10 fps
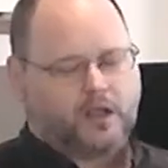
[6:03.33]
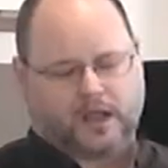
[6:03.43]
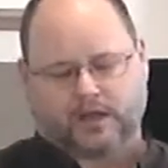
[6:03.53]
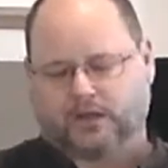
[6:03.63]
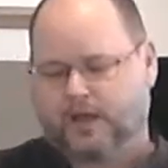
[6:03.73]

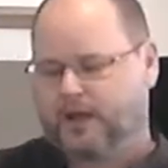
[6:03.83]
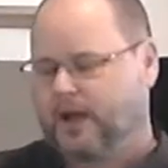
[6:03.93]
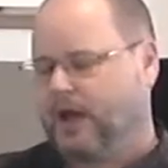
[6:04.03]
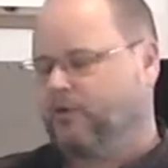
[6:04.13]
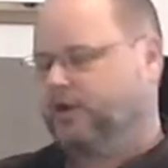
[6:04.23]
And, and
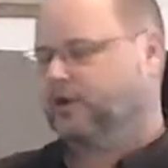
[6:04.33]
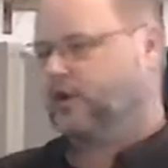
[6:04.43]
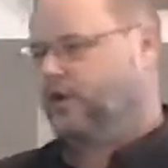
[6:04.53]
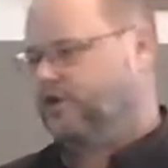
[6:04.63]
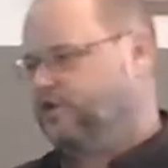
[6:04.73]
I would
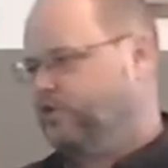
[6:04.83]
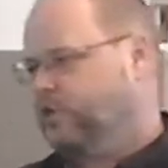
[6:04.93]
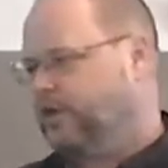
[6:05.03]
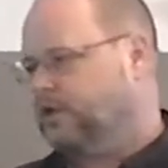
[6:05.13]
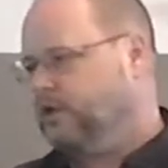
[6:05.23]
encourage you
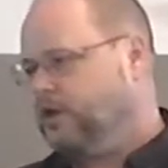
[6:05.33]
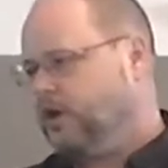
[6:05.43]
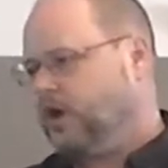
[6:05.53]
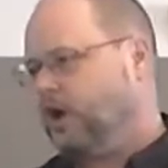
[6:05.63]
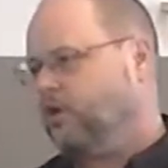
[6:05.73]
when
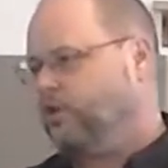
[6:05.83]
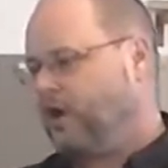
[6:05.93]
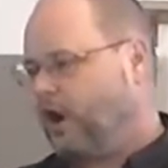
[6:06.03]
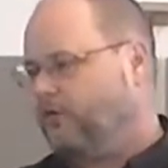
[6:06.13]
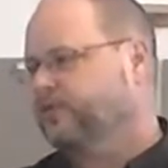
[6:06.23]
uh, we
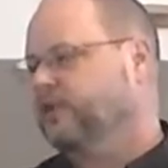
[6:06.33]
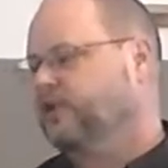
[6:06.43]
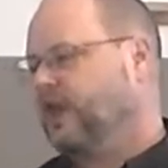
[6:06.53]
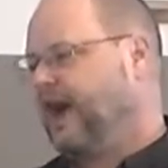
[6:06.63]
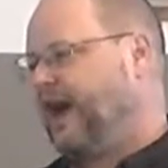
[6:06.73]
offer the
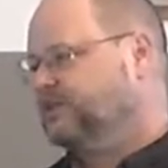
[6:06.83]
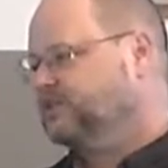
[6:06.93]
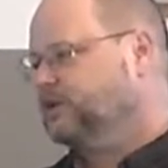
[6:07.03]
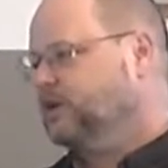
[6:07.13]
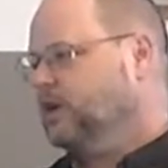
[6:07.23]

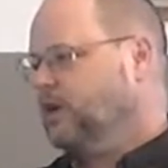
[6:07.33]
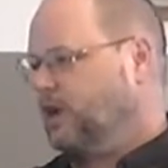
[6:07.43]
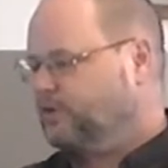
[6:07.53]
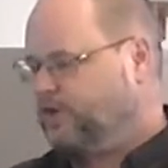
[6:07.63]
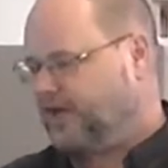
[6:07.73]
class,
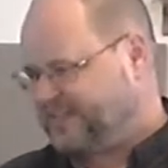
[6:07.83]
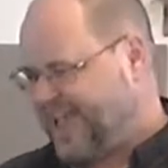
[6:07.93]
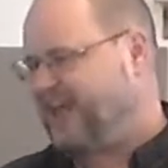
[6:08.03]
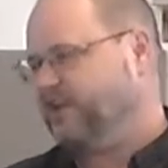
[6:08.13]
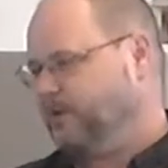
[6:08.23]

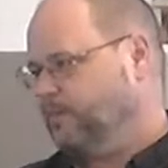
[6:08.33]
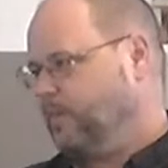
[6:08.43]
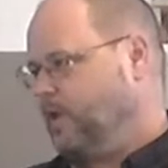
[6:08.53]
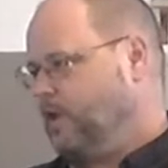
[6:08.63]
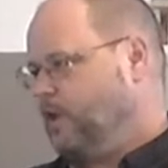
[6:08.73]
attend
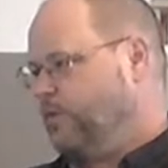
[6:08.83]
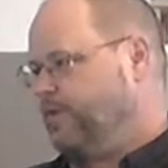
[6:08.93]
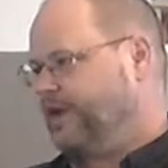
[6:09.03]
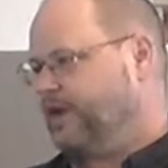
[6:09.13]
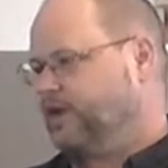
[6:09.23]

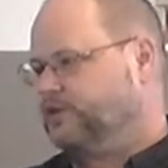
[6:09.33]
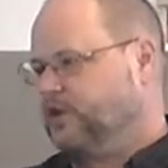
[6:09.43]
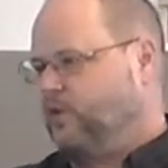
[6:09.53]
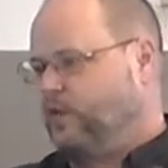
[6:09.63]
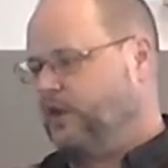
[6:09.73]
because
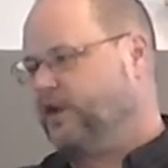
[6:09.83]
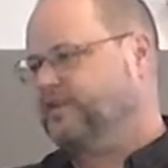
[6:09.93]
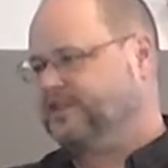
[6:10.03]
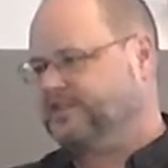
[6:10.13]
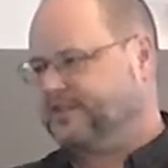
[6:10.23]
we look
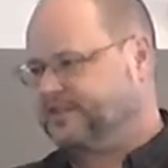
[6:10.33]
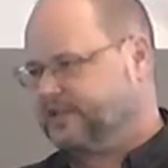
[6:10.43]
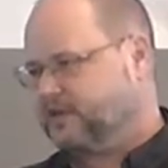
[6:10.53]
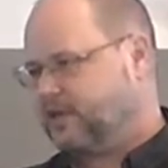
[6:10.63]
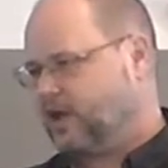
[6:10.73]
at these things,
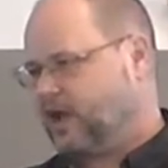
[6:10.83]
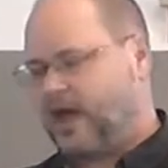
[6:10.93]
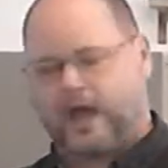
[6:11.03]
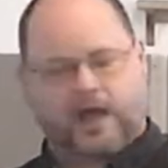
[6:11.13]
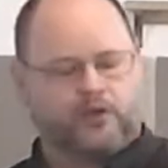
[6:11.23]
and
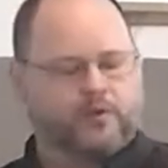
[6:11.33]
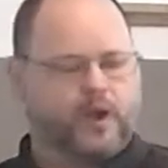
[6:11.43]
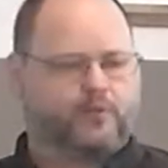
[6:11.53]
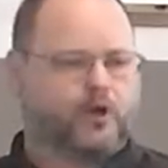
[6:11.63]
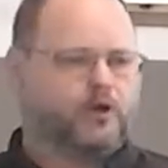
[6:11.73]
I,
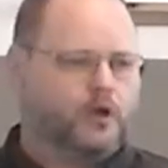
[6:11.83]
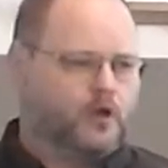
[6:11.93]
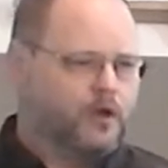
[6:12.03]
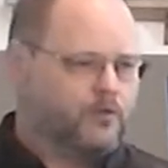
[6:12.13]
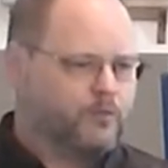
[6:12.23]
remember
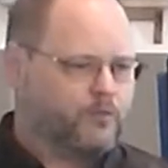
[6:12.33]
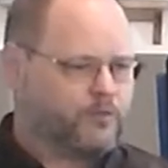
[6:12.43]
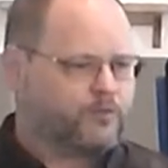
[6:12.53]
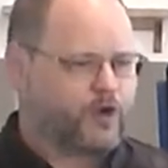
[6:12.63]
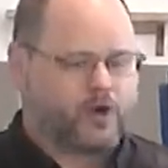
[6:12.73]

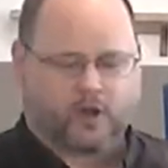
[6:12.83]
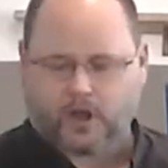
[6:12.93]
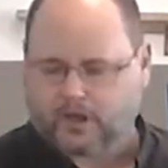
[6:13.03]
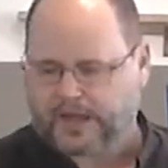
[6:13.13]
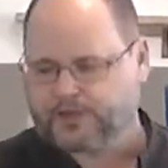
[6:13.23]
for
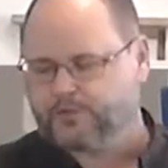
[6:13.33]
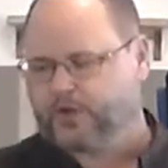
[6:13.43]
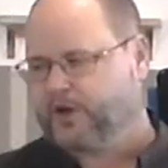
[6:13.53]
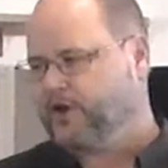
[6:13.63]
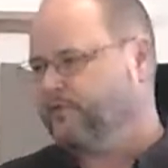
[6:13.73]
a, a, lengthy
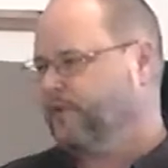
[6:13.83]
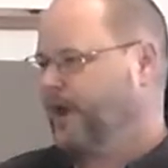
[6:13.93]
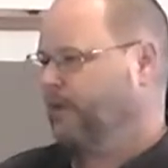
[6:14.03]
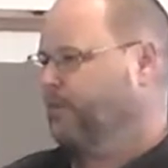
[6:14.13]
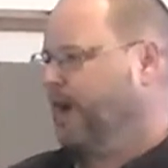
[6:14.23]
period of
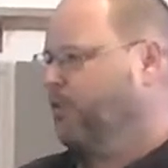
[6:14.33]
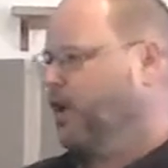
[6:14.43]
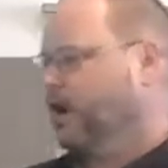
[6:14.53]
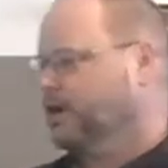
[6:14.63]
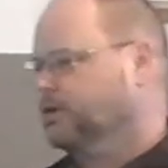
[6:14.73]
my, my
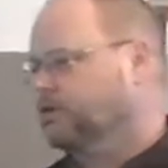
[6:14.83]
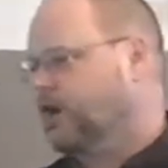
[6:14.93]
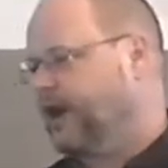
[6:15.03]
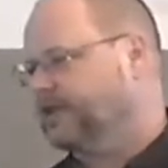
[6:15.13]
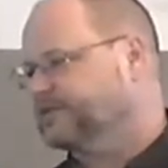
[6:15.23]
walk in
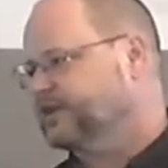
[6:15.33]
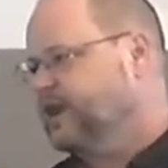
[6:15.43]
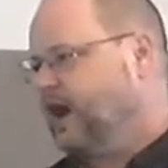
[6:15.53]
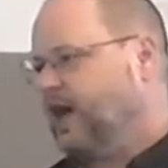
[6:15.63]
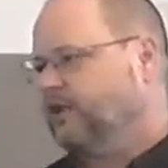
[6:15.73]
Christ,
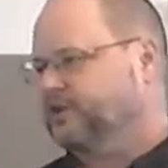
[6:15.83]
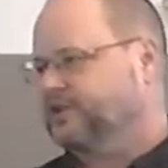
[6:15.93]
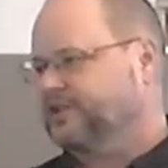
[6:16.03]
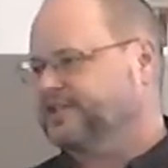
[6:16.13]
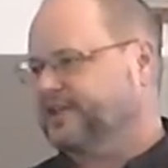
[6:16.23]
I looked at
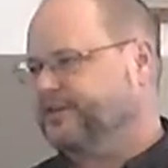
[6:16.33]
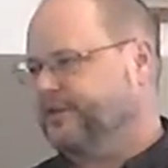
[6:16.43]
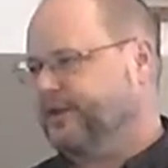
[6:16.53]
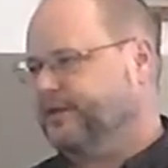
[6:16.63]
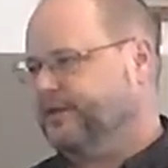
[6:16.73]
these things and
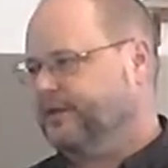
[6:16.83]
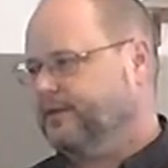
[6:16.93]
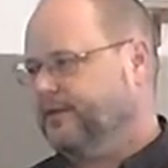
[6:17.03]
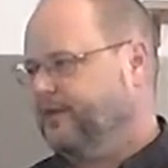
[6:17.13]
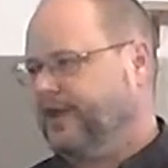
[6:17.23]
went,
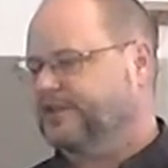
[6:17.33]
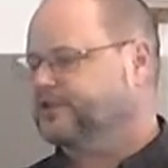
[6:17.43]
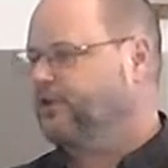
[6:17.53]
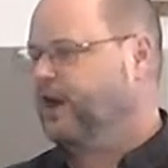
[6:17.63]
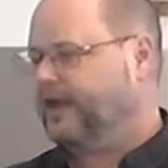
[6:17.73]
okay,
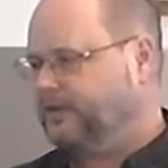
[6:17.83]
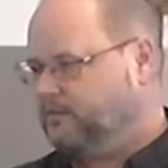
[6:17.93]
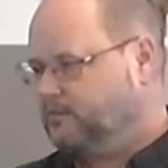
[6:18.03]
so what?